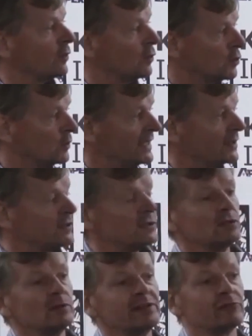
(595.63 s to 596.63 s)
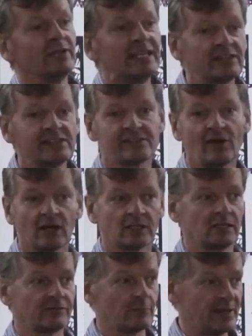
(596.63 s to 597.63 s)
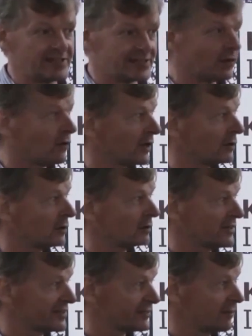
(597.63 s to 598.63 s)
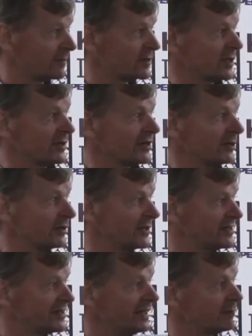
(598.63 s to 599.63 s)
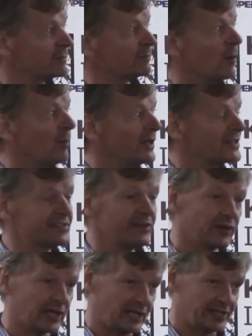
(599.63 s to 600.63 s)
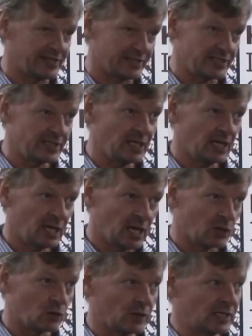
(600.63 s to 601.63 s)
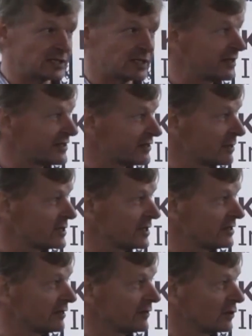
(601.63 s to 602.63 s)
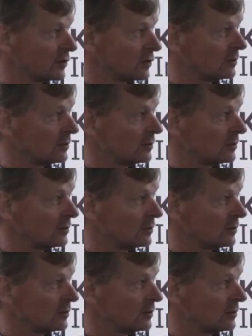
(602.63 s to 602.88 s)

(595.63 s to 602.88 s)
So all we can do is reconstruct it from historical descriptions, and you can see it was probably a circular city, according to the descriptions of